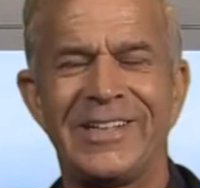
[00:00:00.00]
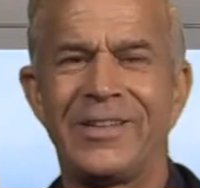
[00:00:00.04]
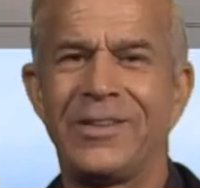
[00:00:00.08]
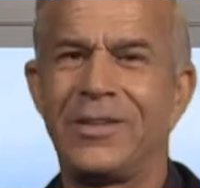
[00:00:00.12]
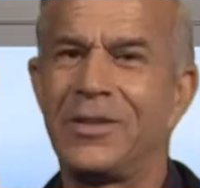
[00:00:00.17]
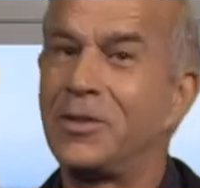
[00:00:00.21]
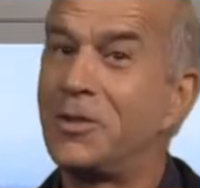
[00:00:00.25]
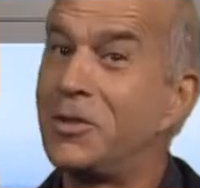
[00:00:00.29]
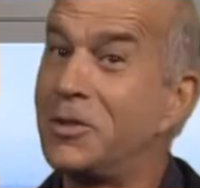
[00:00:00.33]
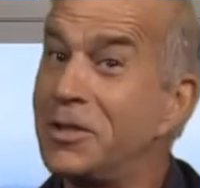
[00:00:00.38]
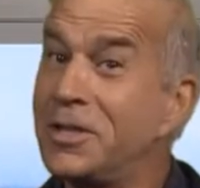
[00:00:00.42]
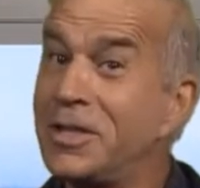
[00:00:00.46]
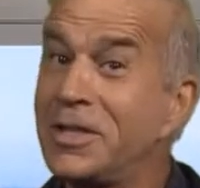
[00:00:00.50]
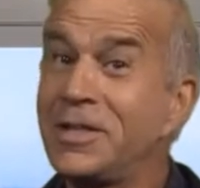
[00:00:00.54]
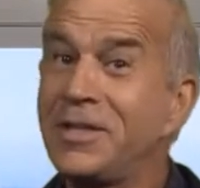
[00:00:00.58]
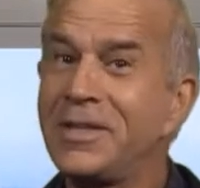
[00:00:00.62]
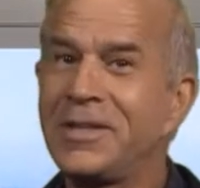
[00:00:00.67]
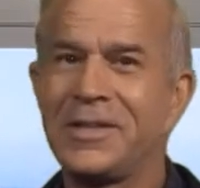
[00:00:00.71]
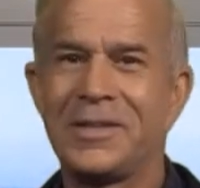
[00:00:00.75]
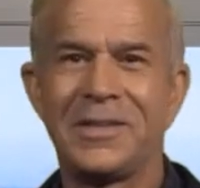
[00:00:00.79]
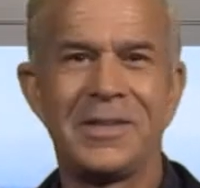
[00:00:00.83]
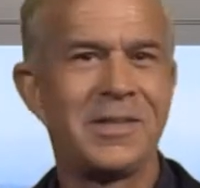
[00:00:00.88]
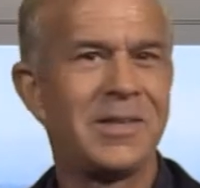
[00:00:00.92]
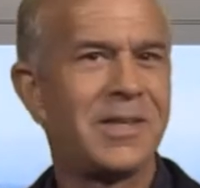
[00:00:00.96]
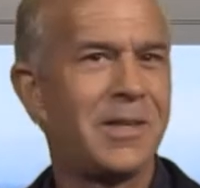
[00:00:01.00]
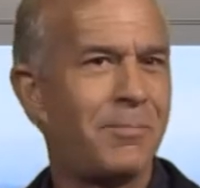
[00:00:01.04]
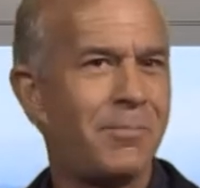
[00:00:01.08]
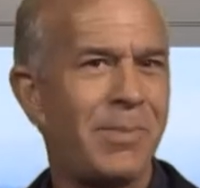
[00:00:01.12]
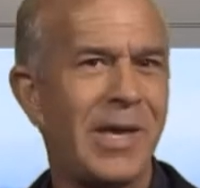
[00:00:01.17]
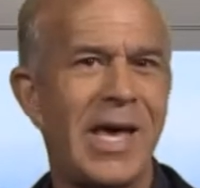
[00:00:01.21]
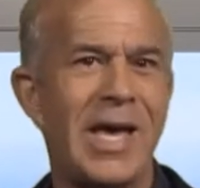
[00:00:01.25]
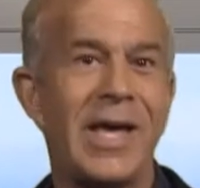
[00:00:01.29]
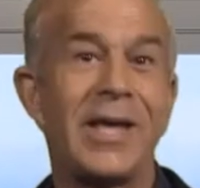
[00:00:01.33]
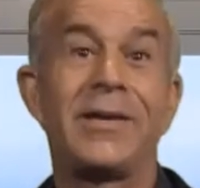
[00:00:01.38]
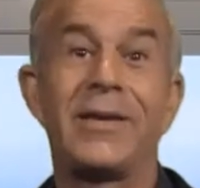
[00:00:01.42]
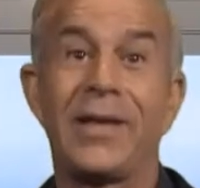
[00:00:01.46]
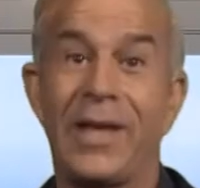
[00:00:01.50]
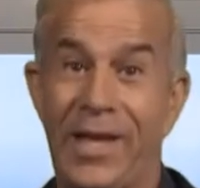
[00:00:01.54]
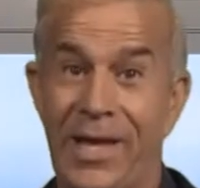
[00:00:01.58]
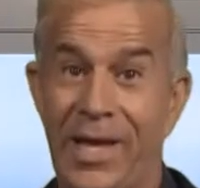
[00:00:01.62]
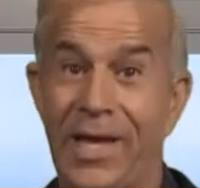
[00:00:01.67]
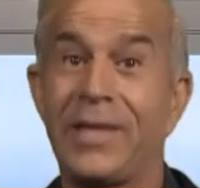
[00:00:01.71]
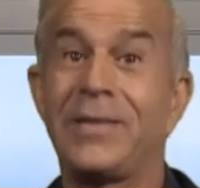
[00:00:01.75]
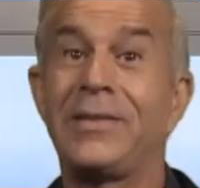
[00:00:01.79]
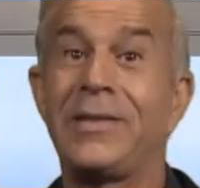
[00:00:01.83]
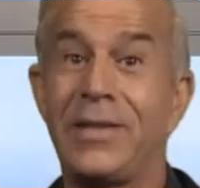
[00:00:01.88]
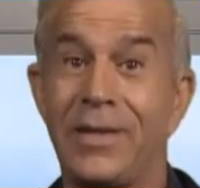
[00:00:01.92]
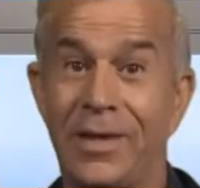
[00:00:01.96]
The good, the bad,
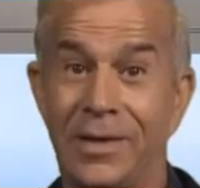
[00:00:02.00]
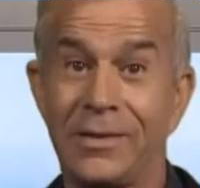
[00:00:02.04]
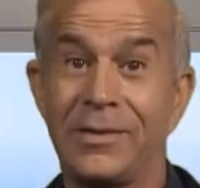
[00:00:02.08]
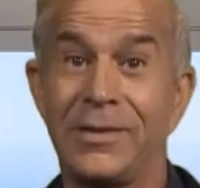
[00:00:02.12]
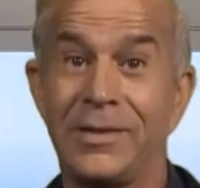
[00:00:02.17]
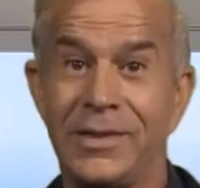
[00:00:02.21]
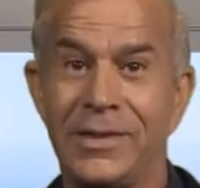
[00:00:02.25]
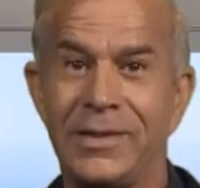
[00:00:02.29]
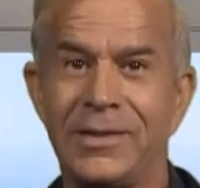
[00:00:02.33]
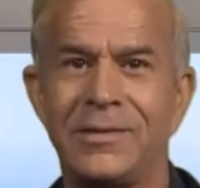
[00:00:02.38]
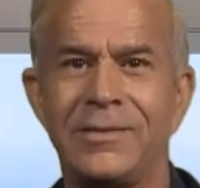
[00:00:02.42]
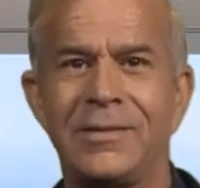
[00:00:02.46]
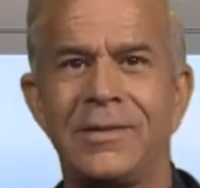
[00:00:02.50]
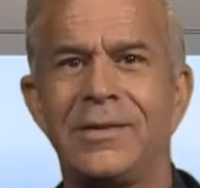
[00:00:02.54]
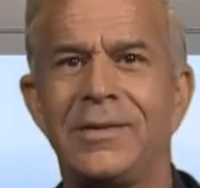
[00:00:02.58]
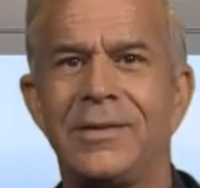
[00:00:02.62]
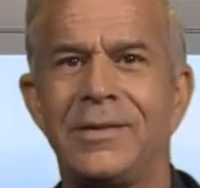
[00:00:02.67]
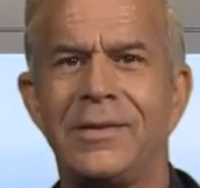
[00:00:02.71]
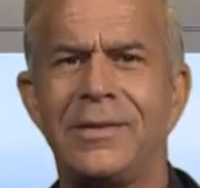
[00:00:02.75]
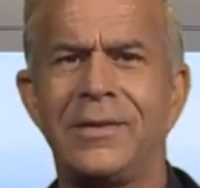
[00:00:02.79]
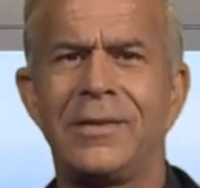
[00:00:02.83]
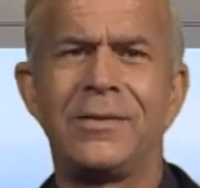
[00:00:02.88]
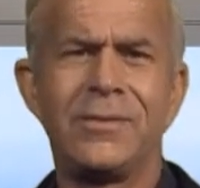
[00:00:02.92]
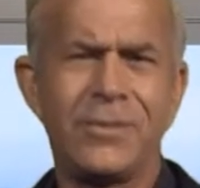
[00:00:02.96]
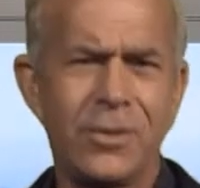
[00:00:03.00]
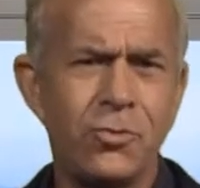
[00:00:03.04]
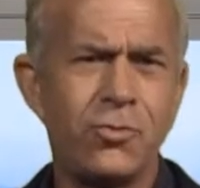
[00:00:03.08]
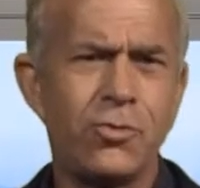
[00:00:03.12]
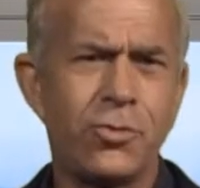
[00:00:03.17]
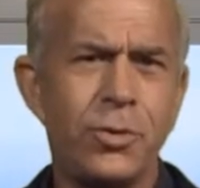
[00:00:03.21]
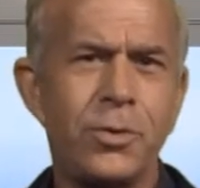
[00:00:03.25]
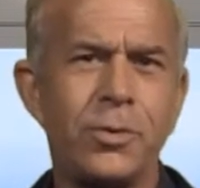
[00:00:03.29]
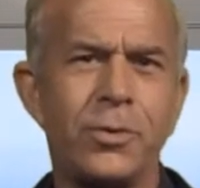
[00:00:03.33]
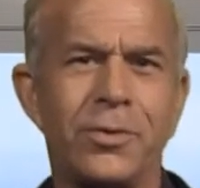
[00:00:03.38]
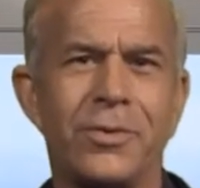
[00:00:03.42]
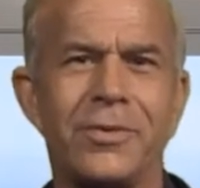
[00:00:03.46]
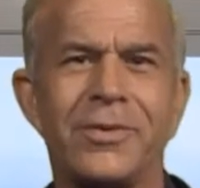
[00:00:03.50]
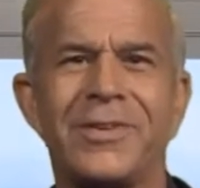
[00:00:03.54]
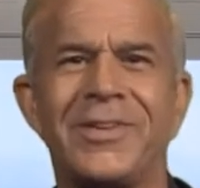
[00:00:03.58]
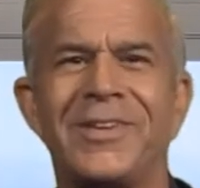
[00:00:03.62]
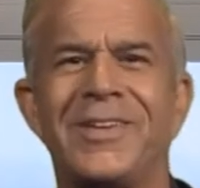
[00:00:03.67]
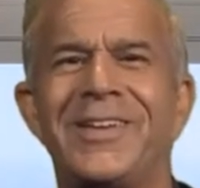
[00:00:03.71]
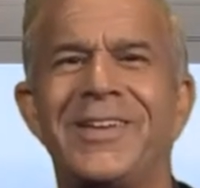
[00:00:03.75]
and the ugly. The truth.